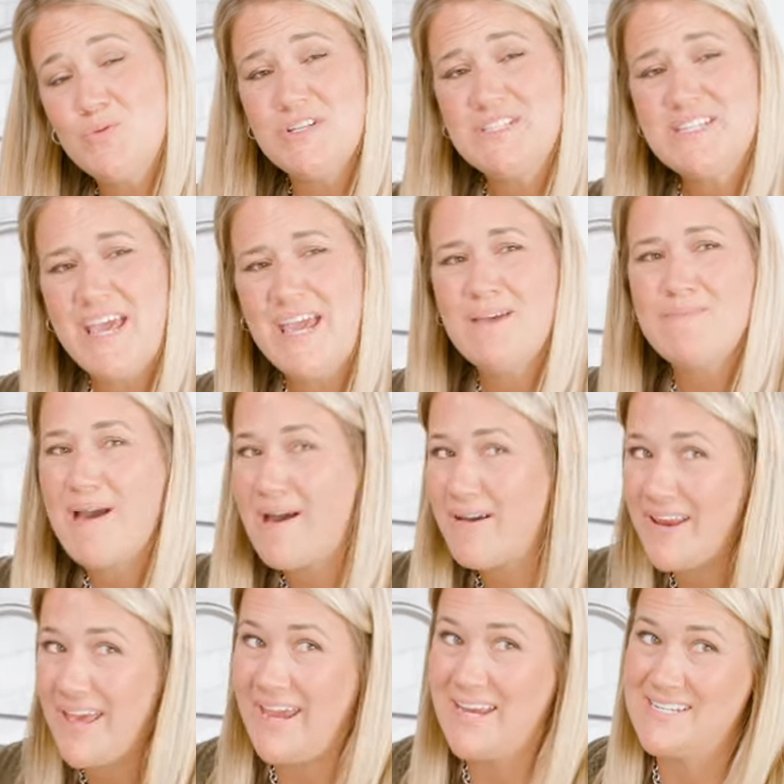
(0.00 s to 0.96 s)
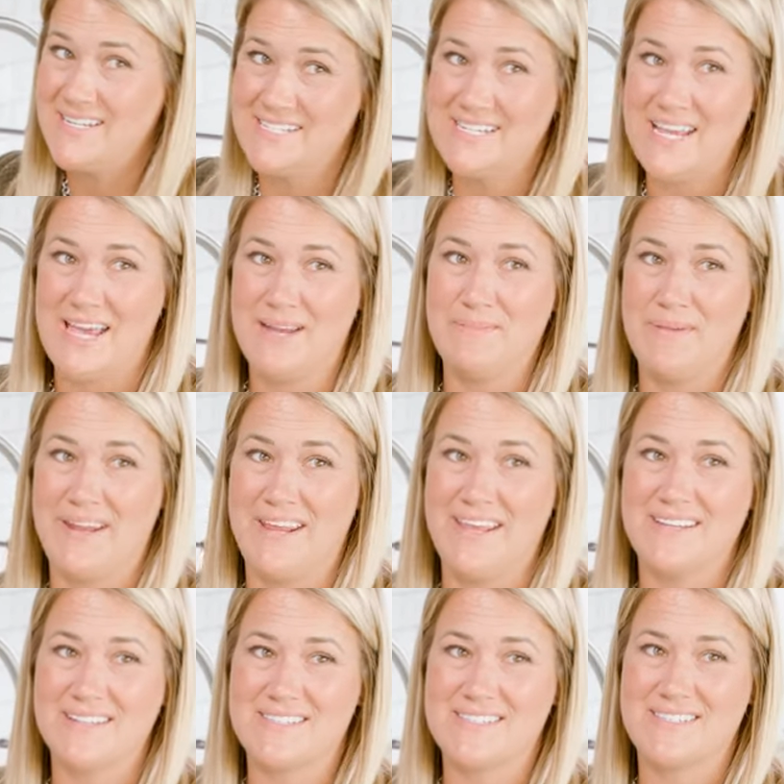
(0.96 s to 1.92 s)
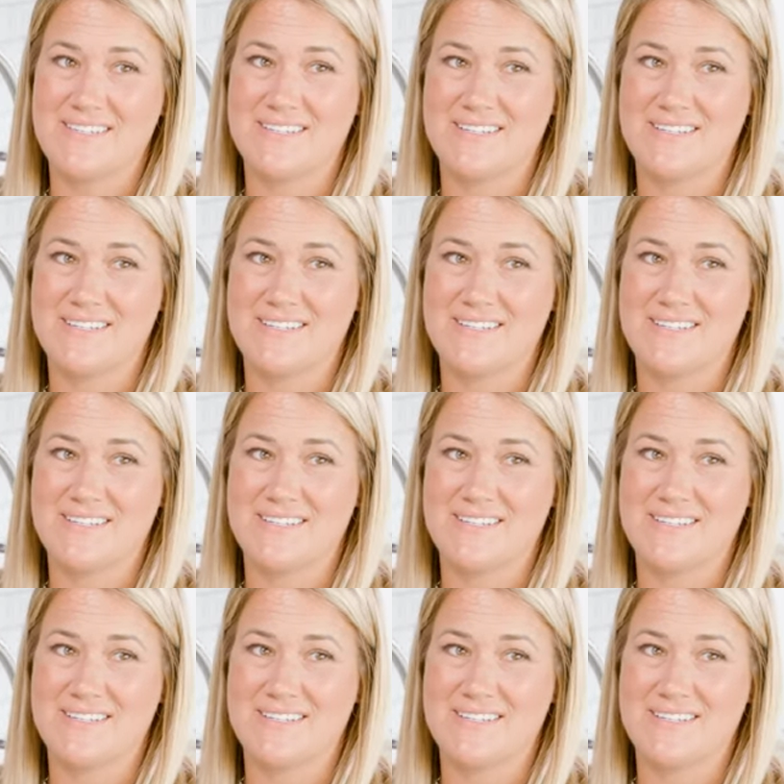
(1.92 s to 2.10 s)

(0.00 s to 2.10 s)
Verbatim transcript: will take about 8 to 10 minutes.